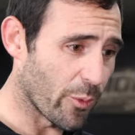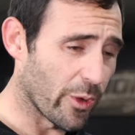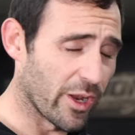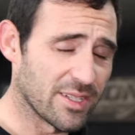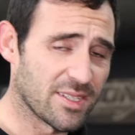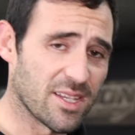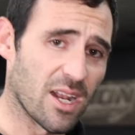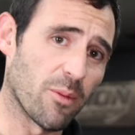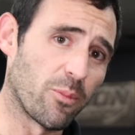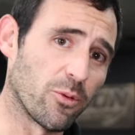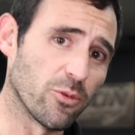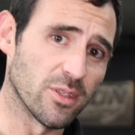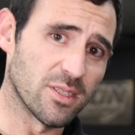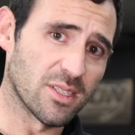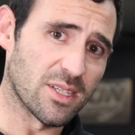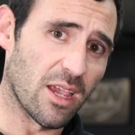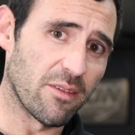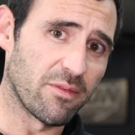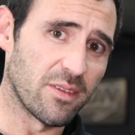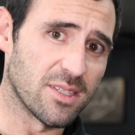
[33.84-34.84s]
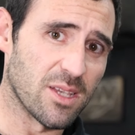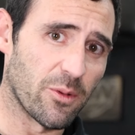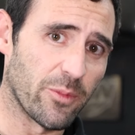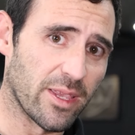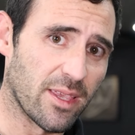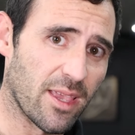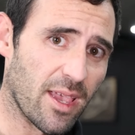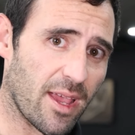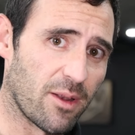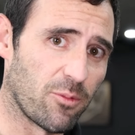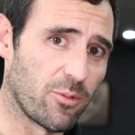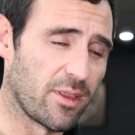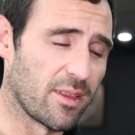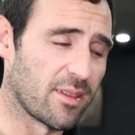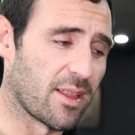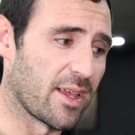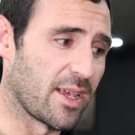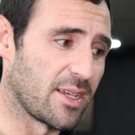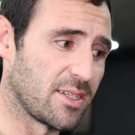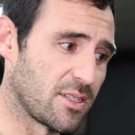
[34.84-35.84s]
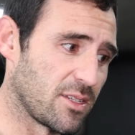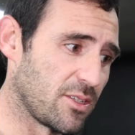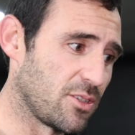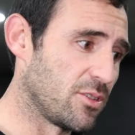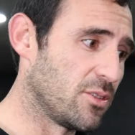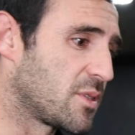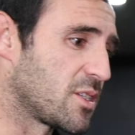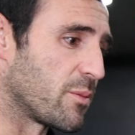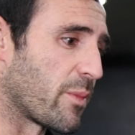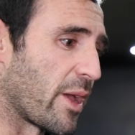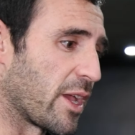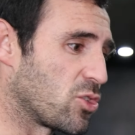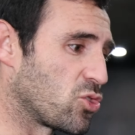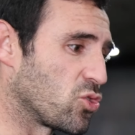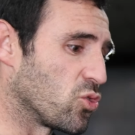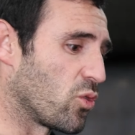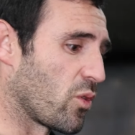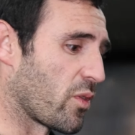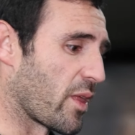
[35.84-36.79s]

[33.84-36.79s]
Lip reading: we're going to set up all the safeties that we can within that ECU to make sure